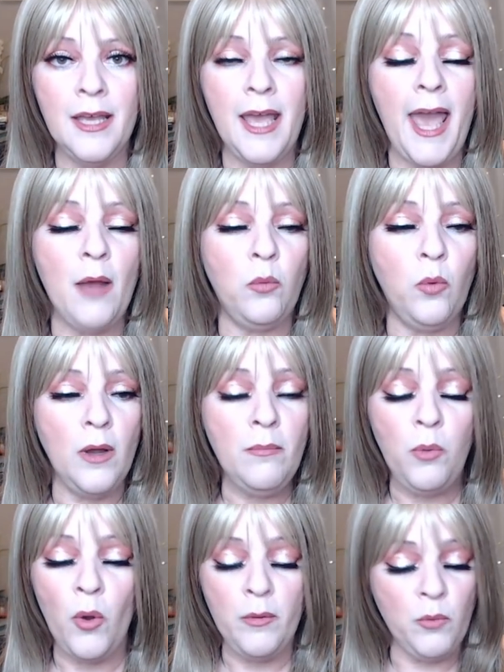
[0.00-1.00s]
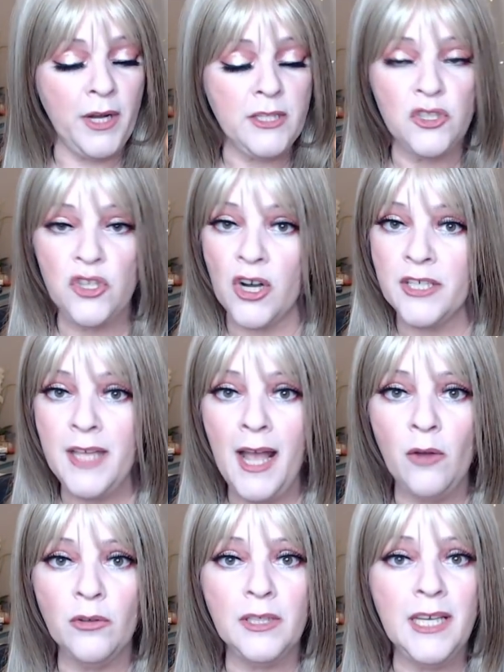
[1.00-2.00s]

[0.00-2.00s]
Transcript: At one point, when it starts out,